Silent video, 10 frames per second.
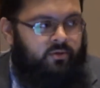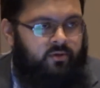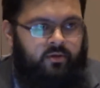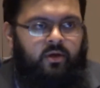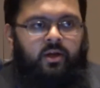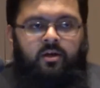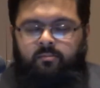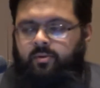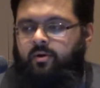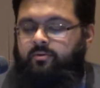milk
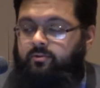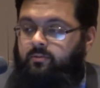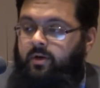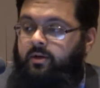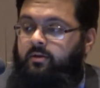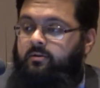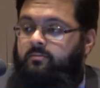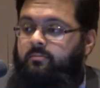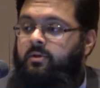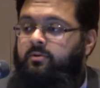and compare it to wine.
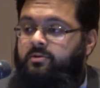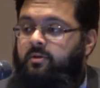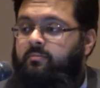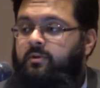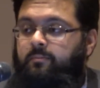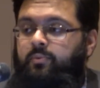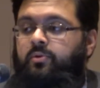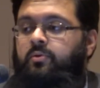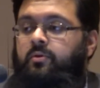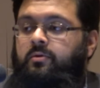Milk,
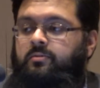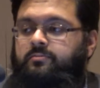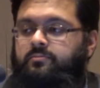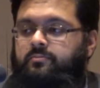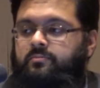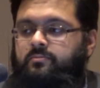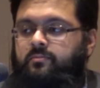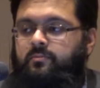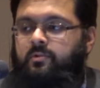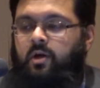something pure.
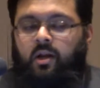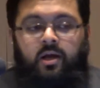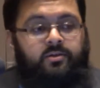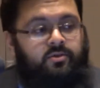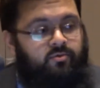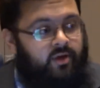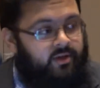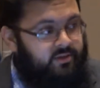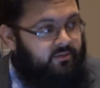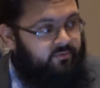Allah has
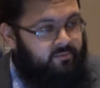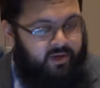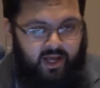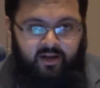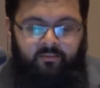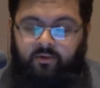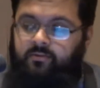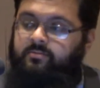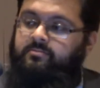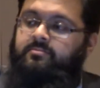created from an
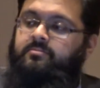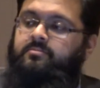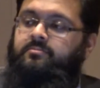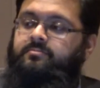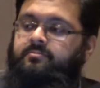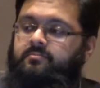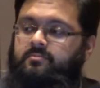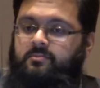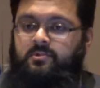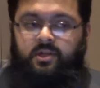animal.
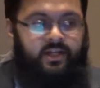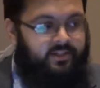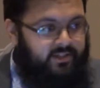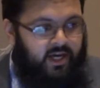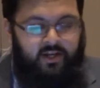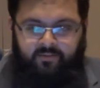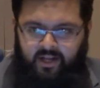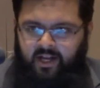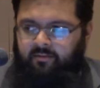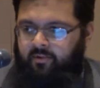And inside
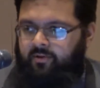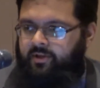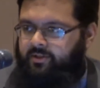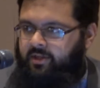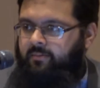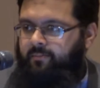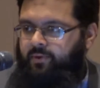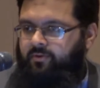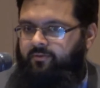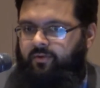of an animal is
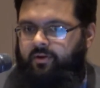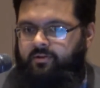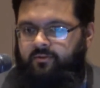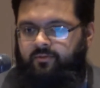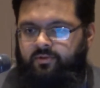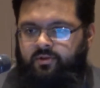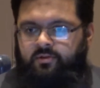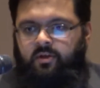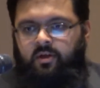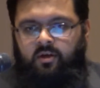impure for us. If you
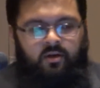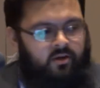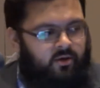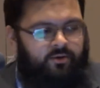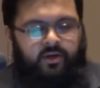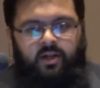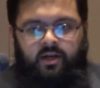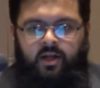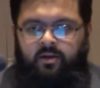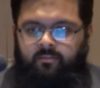just go and
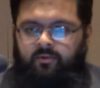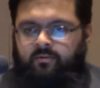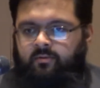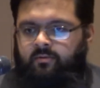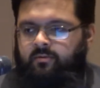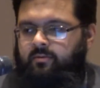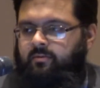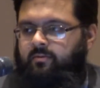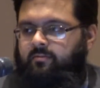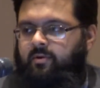kill an animal,
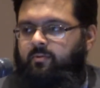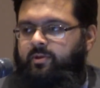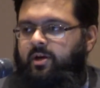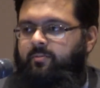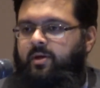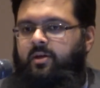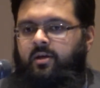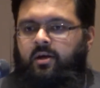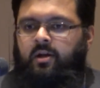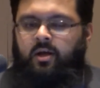right, without
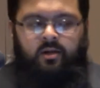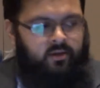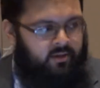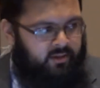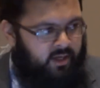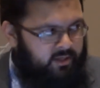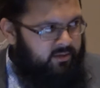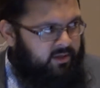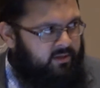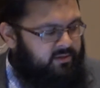making it halal,
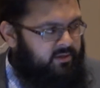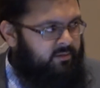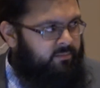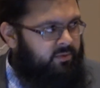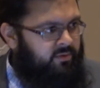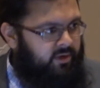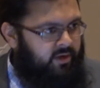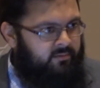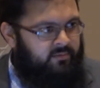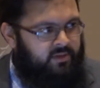that thing's
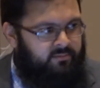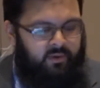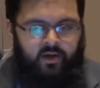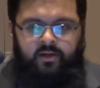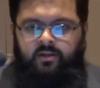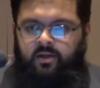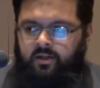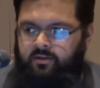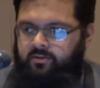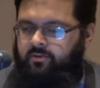impure. It comes, there's blood in
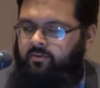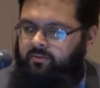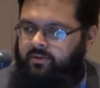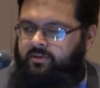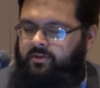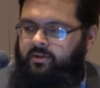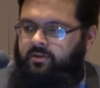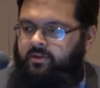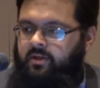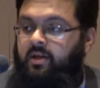there, there's all these
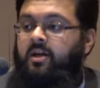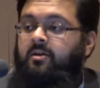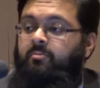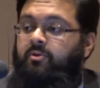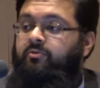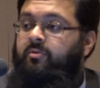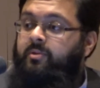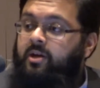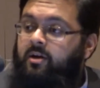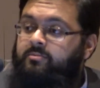things in there. But
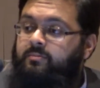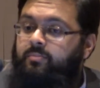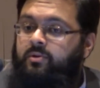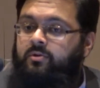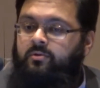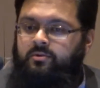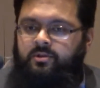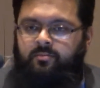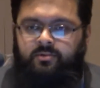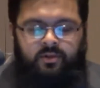from it comes a
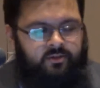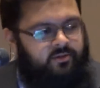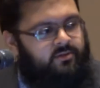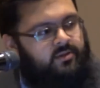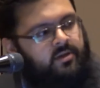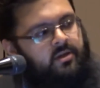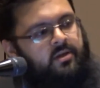pure substance.